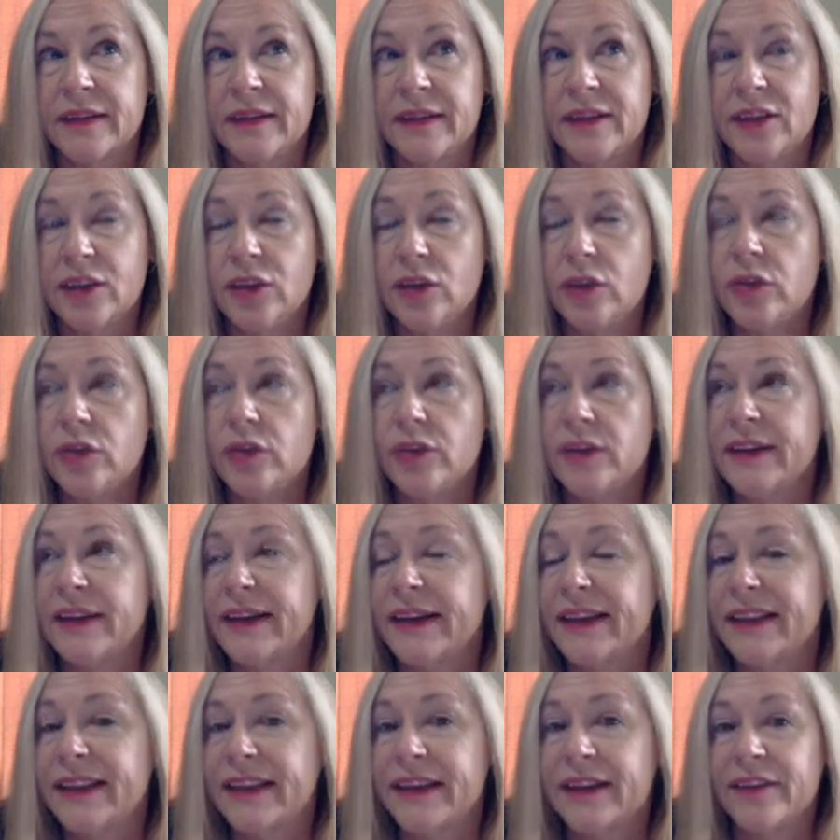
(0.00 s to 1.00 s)
Usually
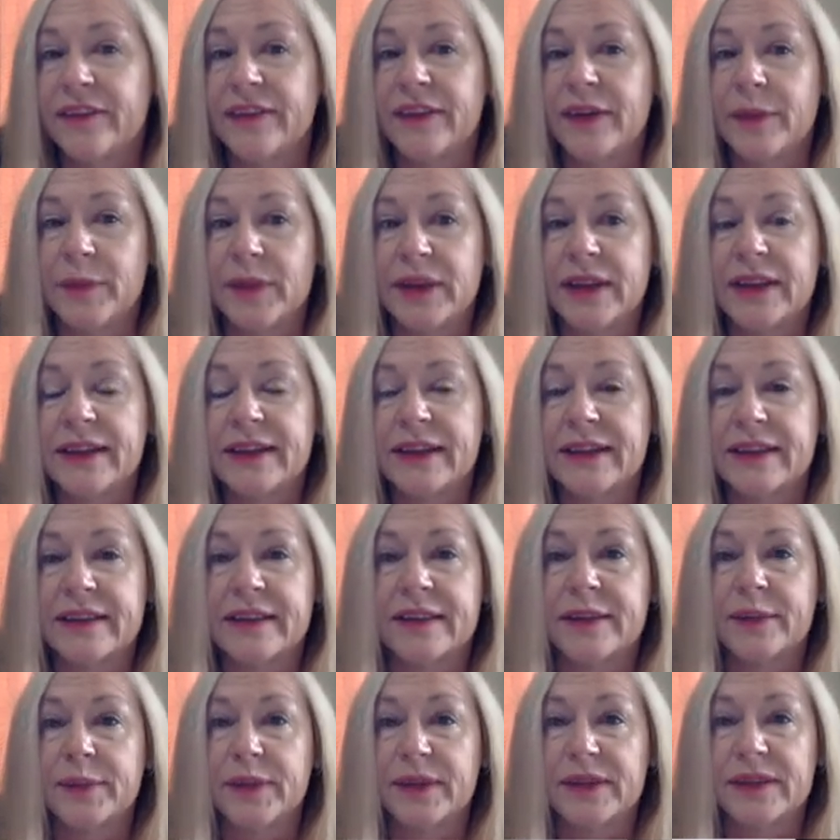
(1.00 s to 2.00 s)
I think of MLE as
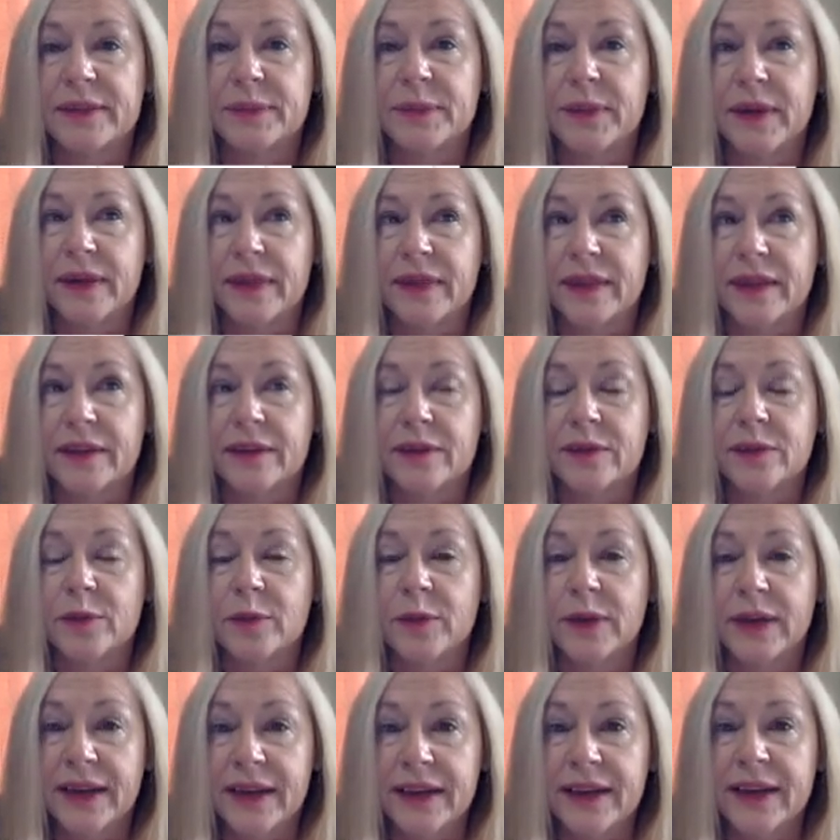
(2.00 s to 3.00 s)
the best method.
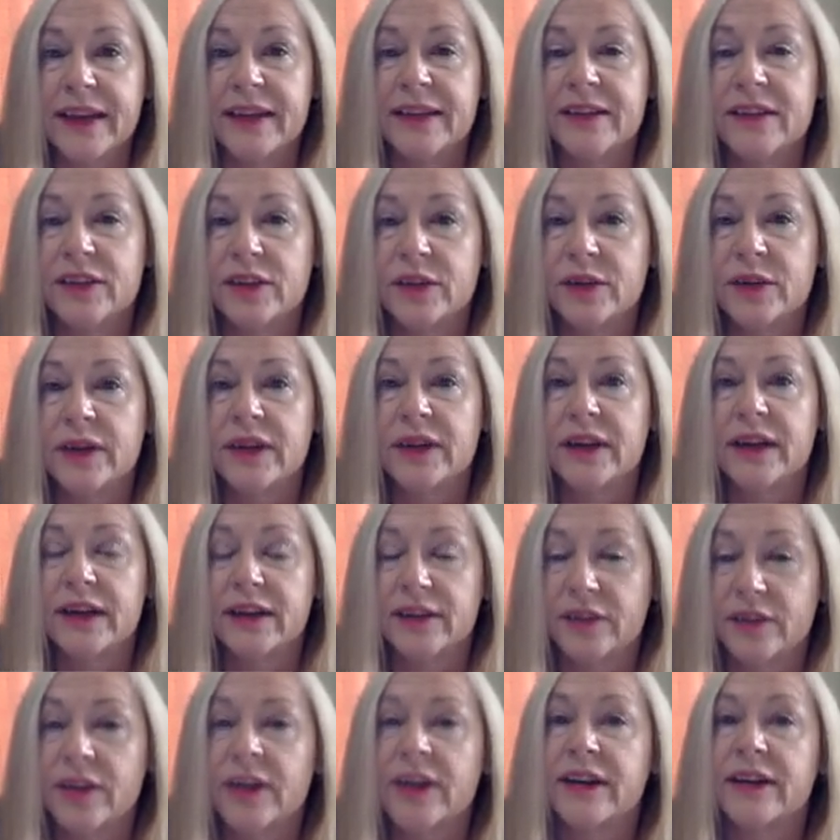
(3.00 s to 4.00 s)
When I can do it, I
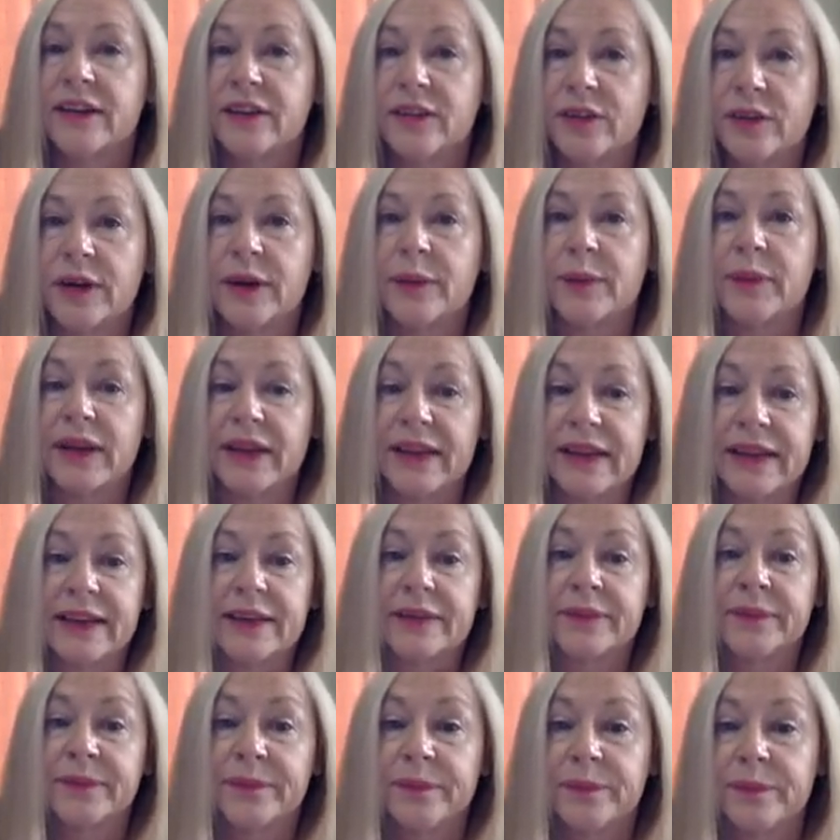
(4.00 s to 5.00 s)
try to do MLE.
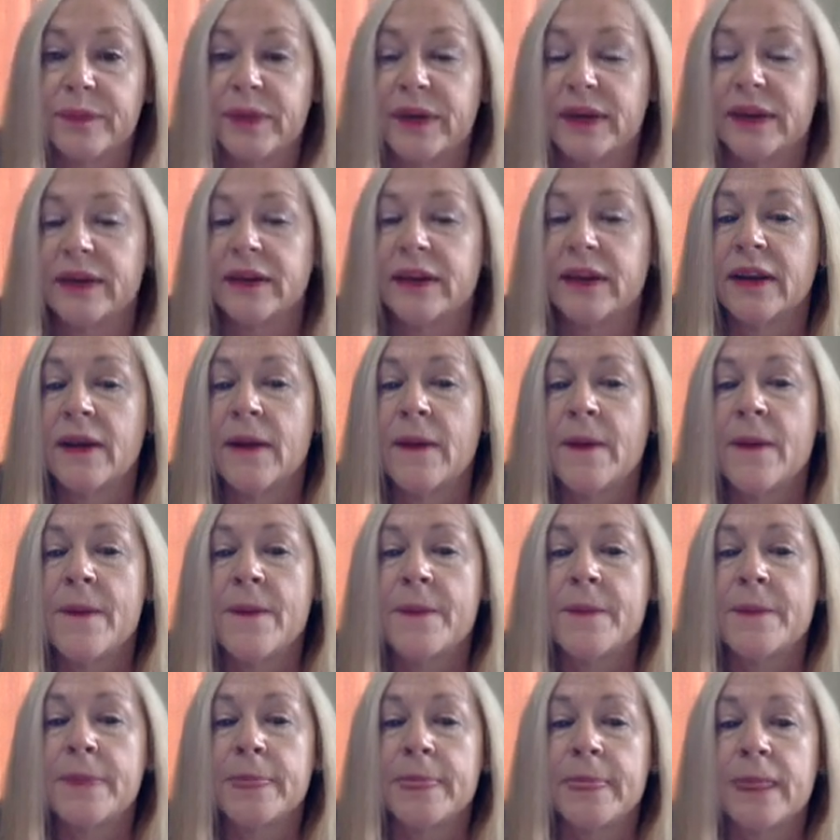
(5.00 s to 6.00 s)
But
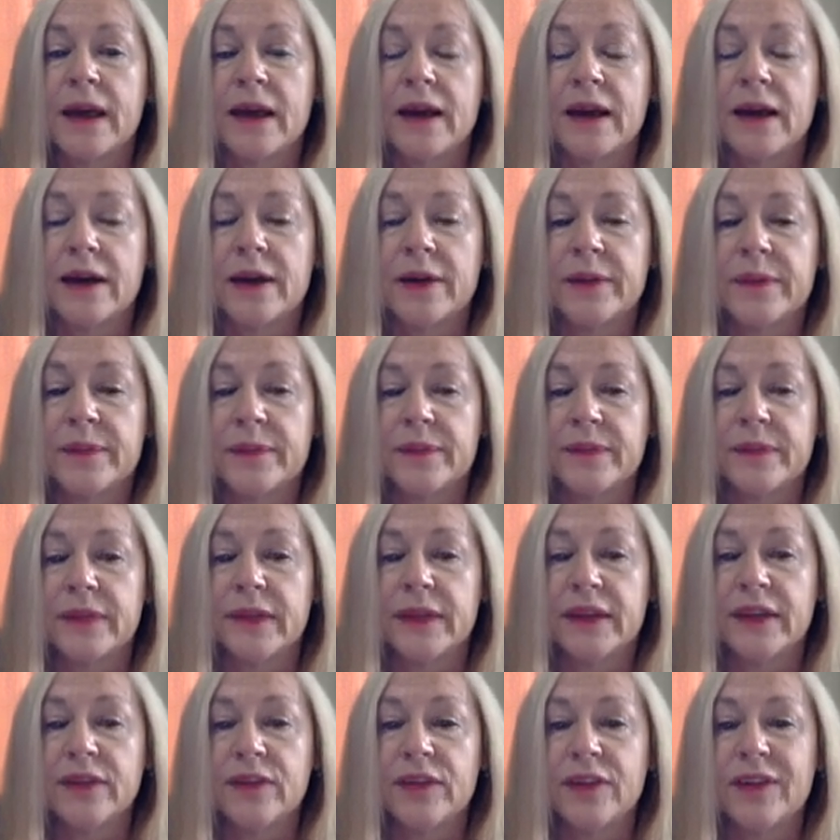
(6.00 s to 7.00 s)

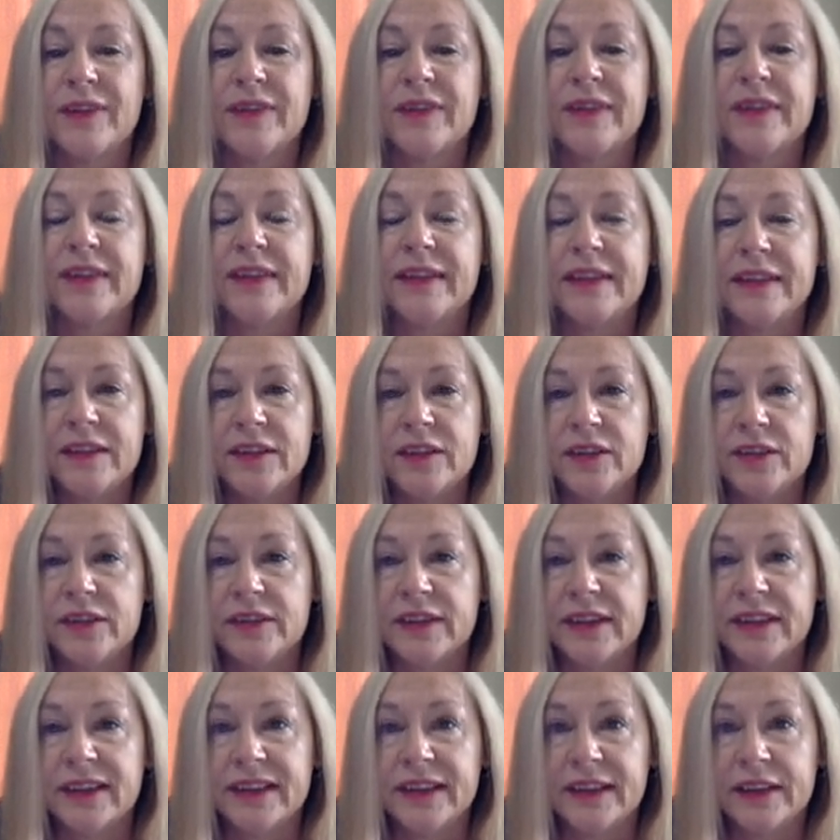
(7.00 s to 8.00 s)
if you have censored
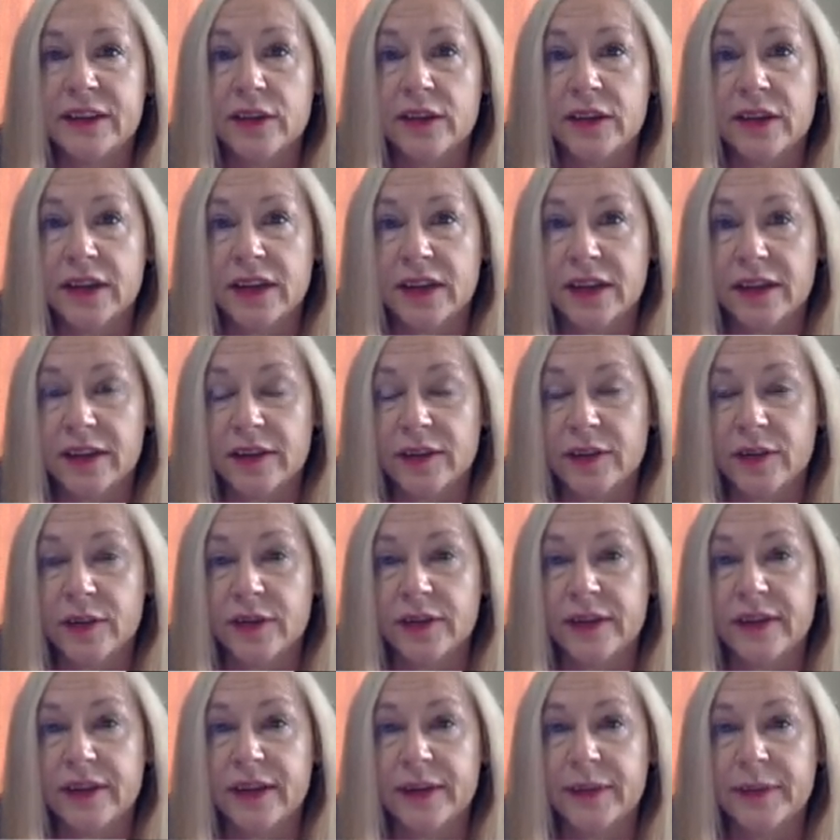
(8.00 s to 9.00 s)
data, you can also
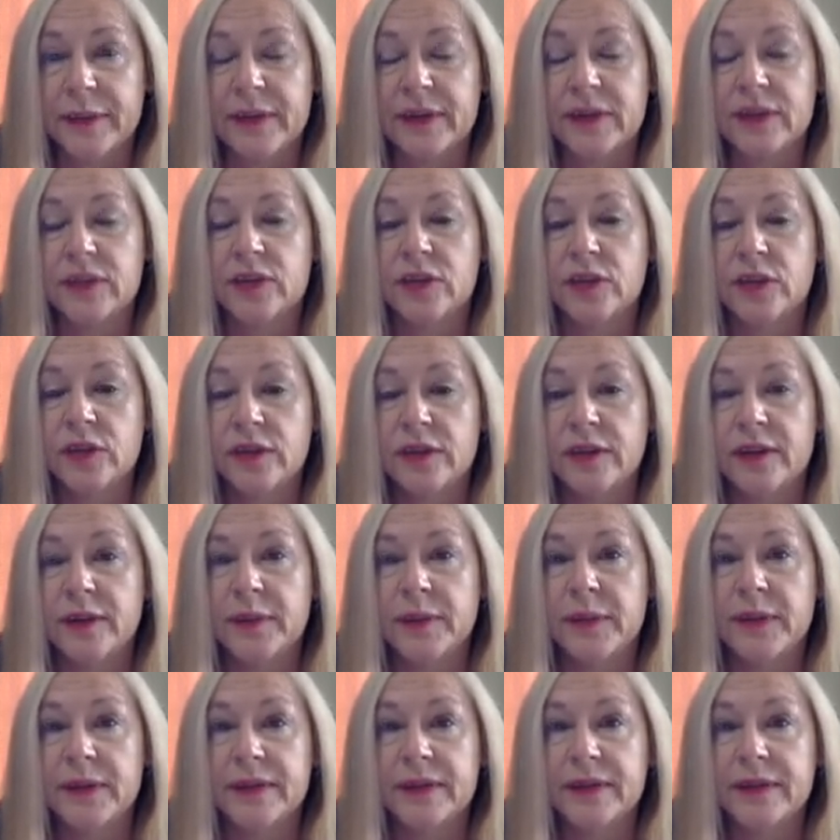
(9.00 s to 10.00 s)
adopt a
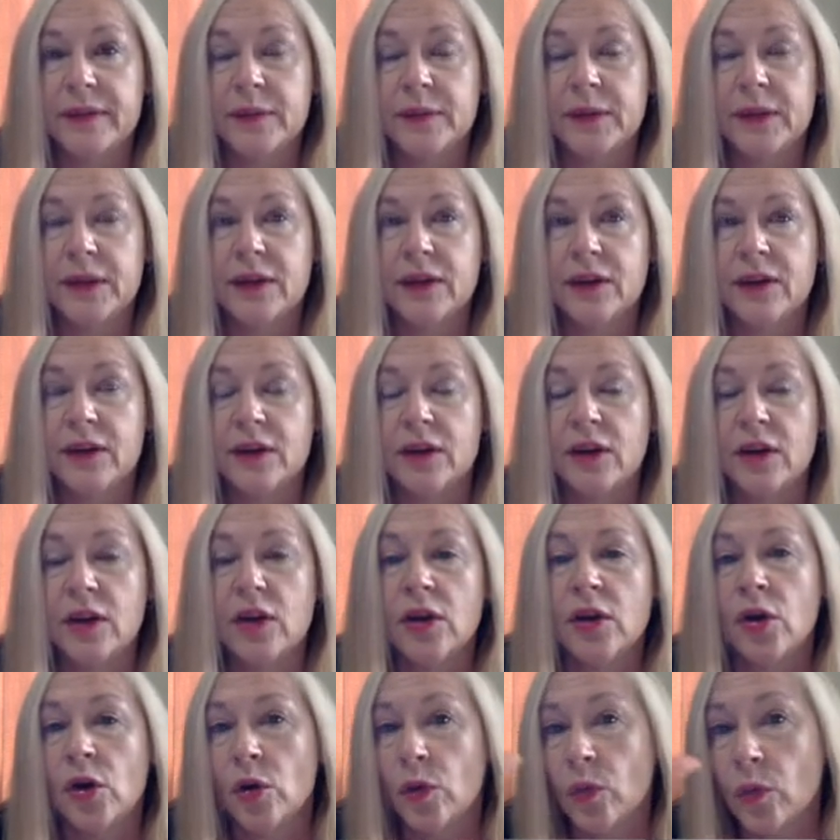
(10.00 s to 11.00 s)
two-step estimator,
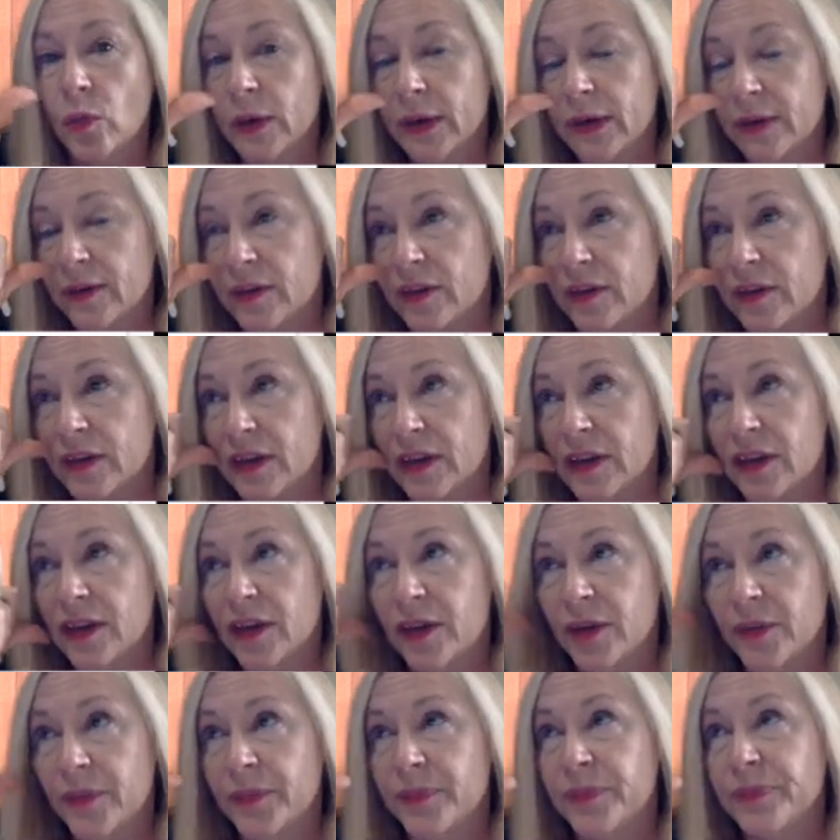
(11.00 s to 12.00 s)
which
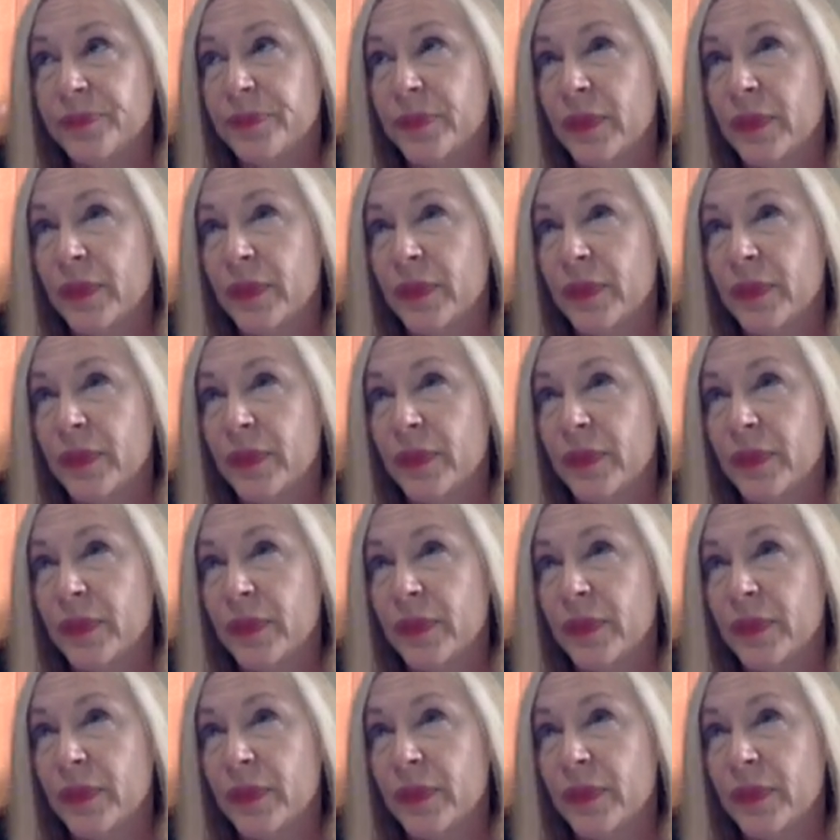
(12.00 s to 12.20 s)
I